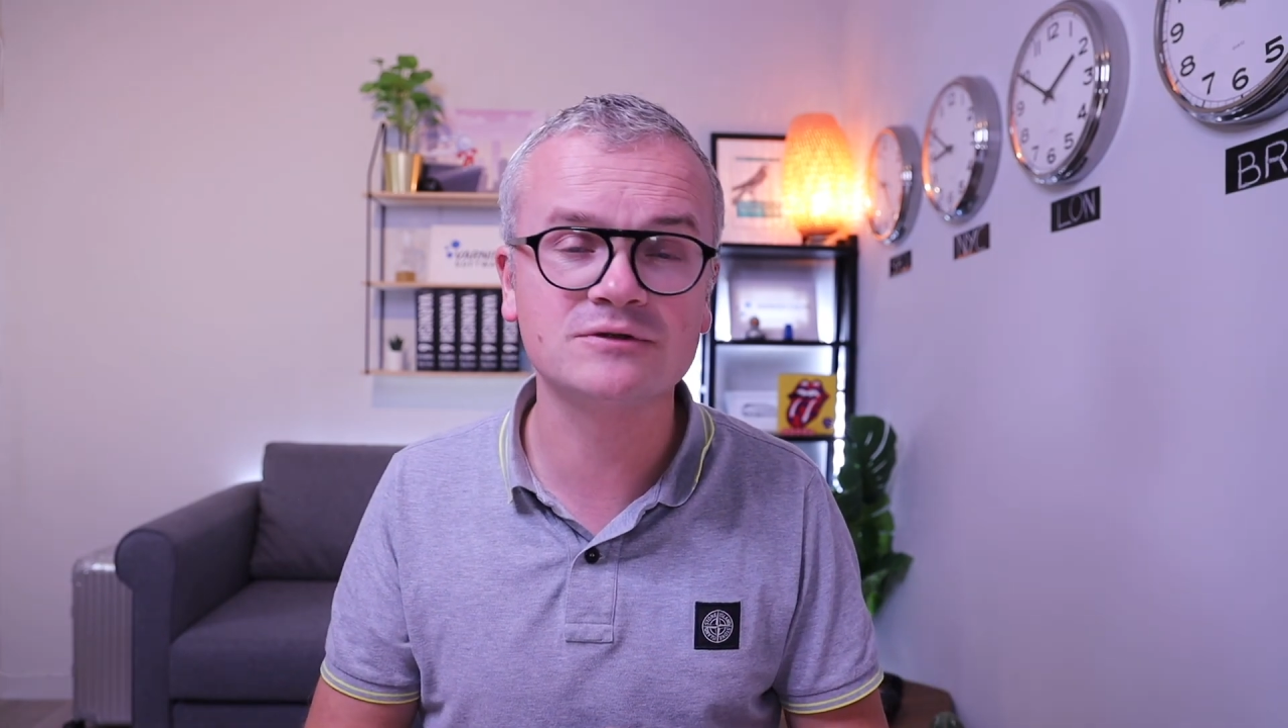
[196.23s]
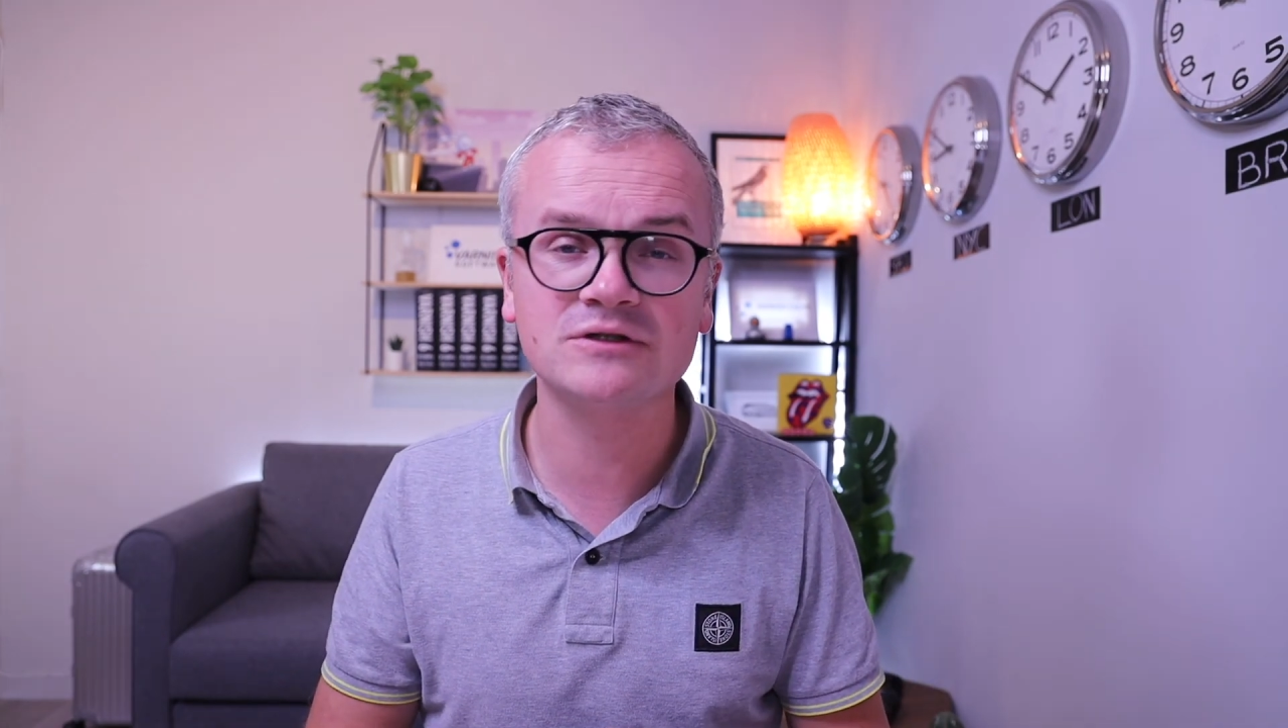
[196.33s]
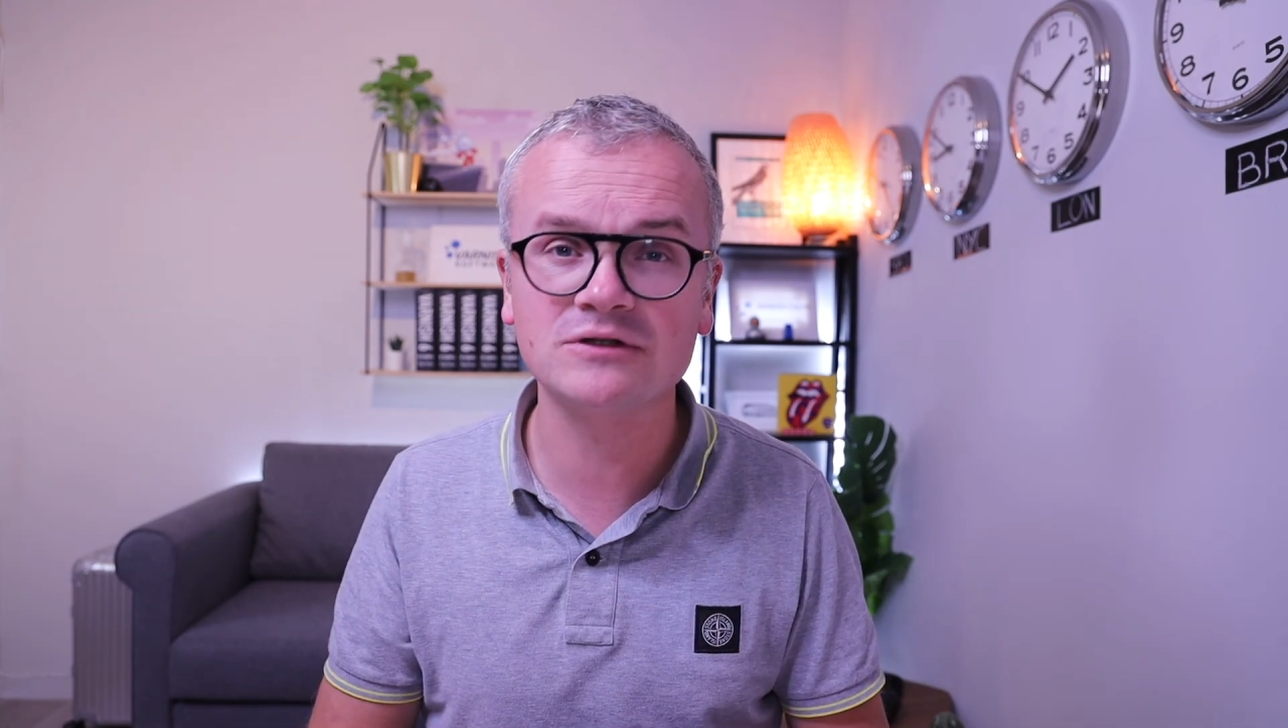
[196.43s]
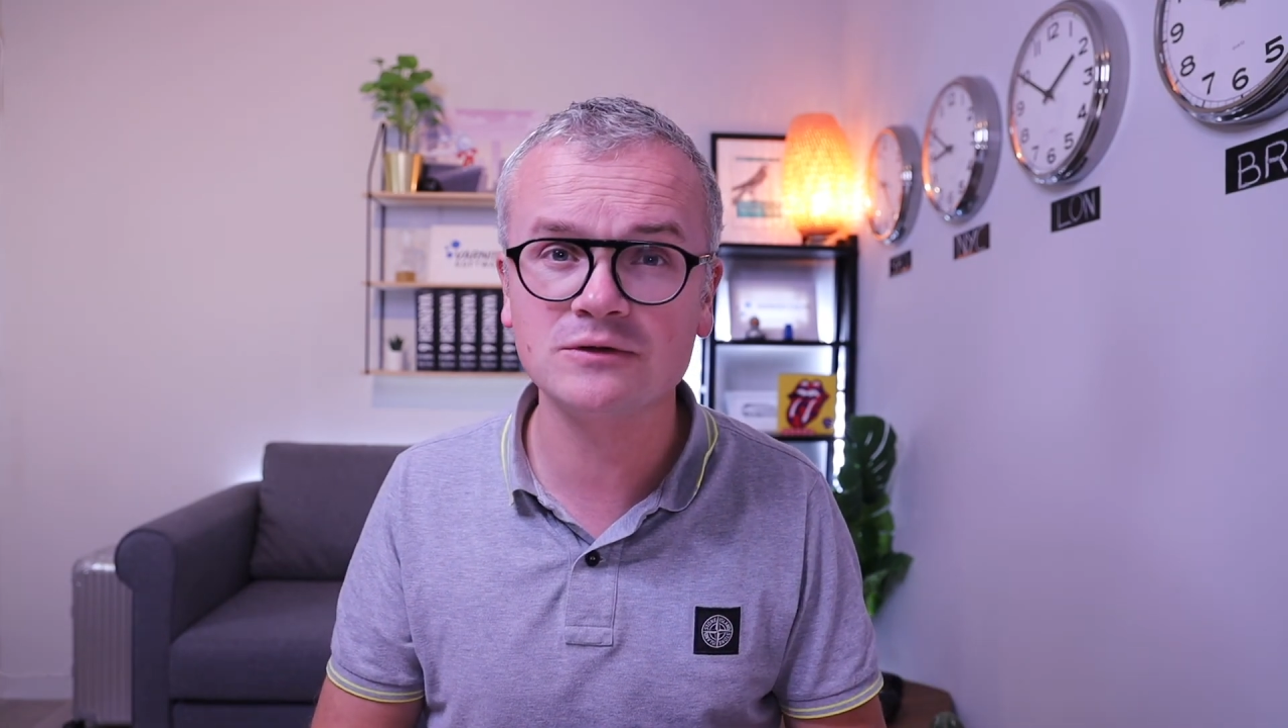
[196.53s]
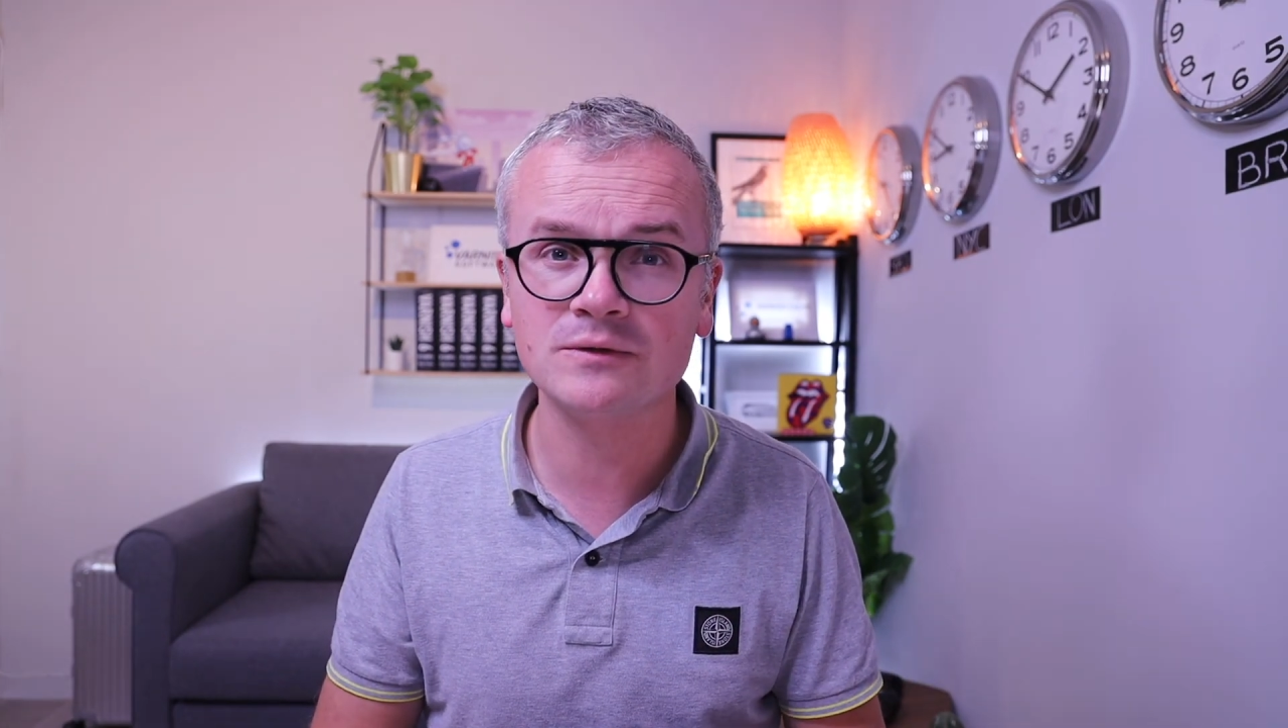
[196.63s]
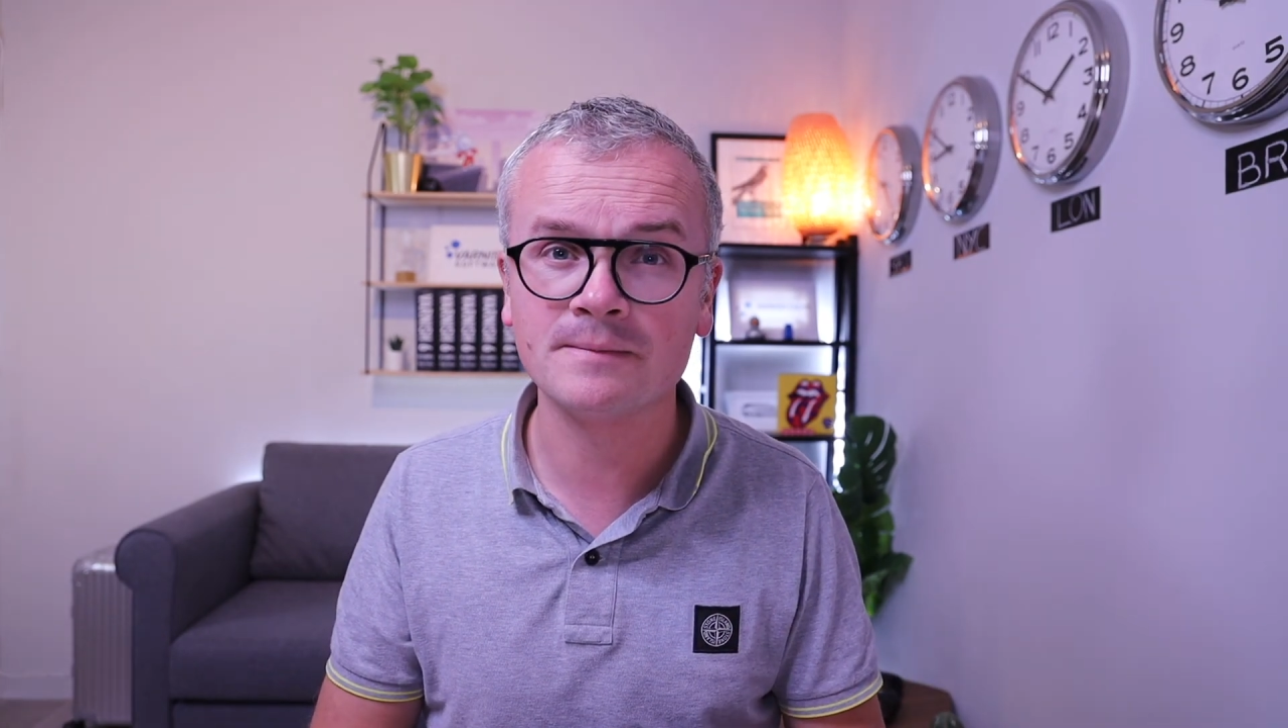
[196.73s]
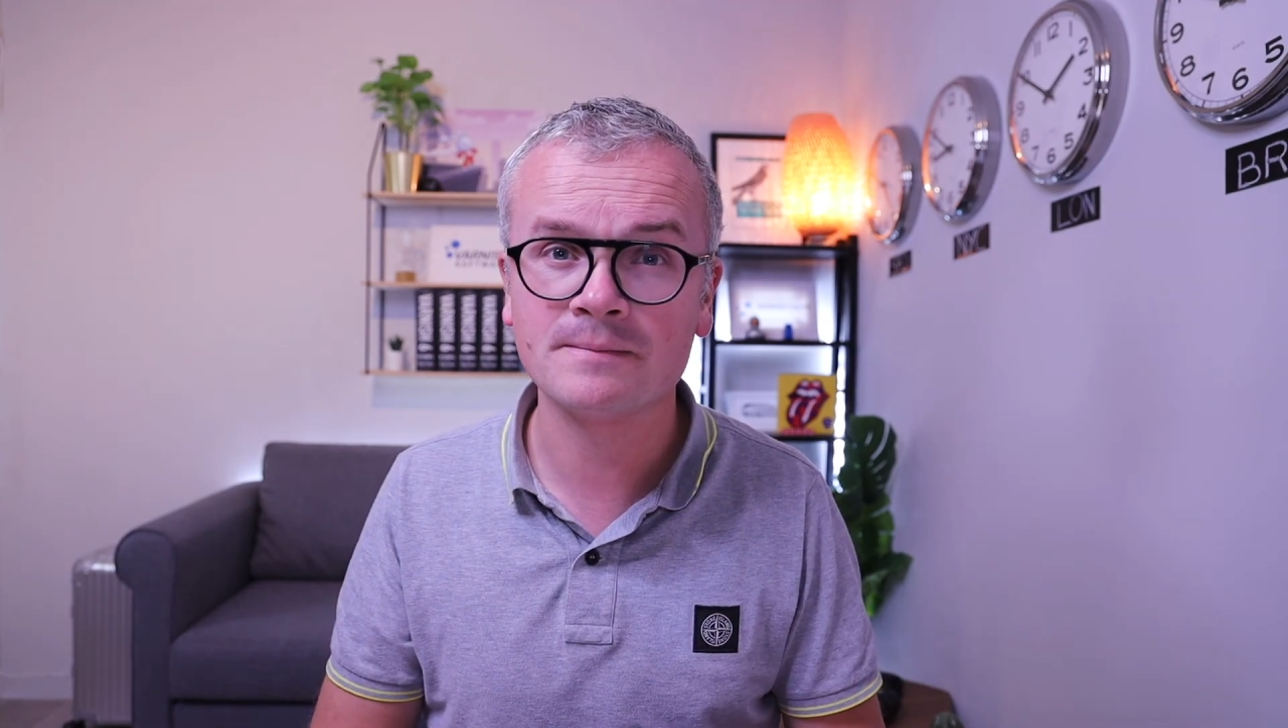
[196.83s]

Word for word: to you